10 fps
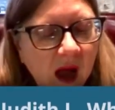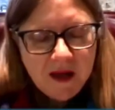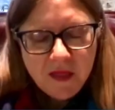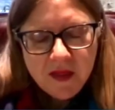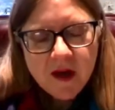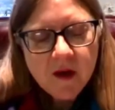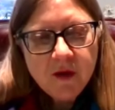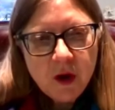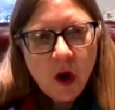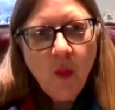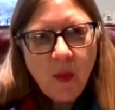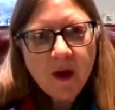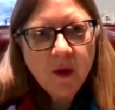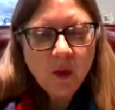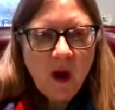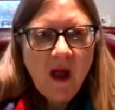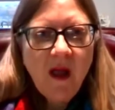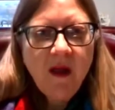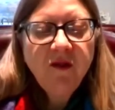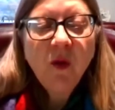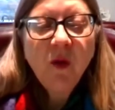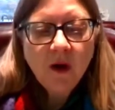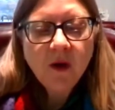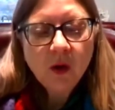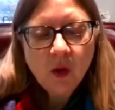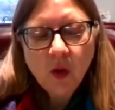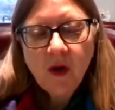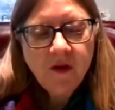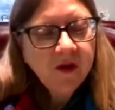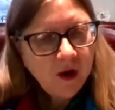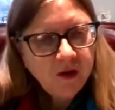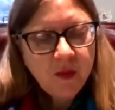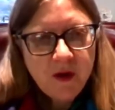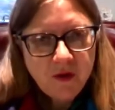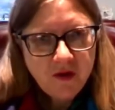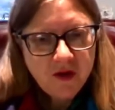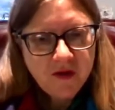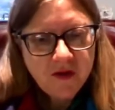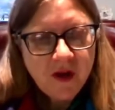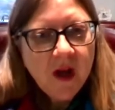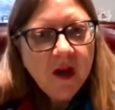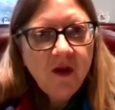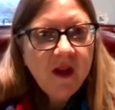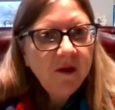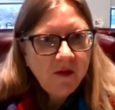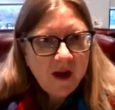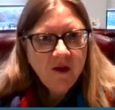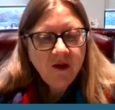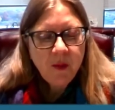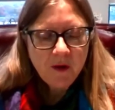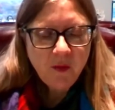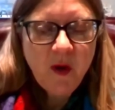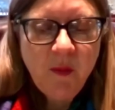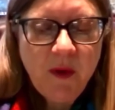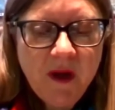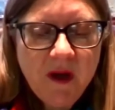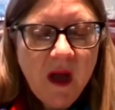can think of no better way to honor Laurie's contributions to the advancement of women